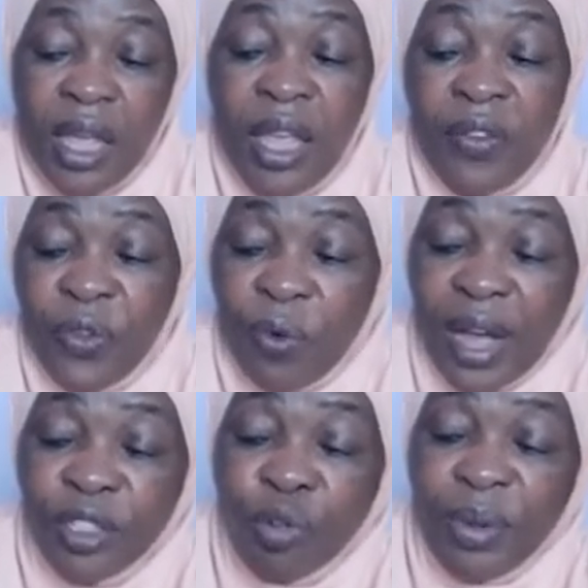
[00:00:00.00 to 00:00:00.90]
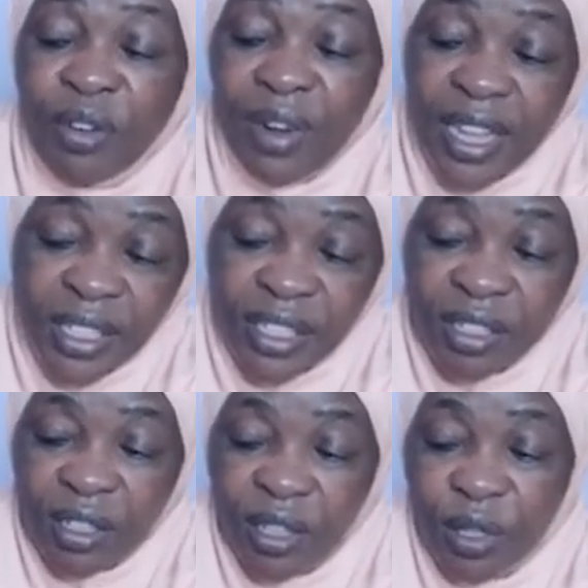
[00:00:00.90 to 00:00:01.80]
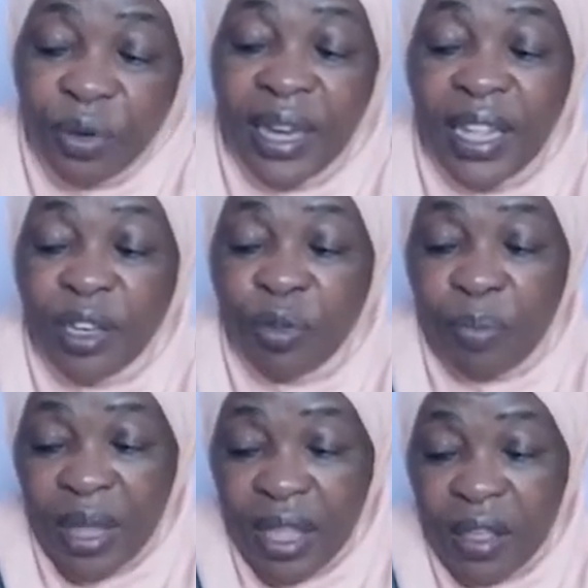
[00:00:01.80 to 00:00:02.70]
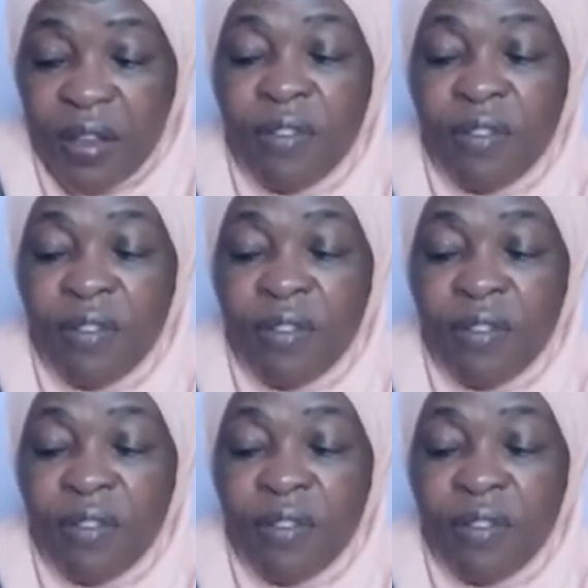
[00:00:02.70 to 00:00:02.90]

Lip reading: If you want to be rich, you need to be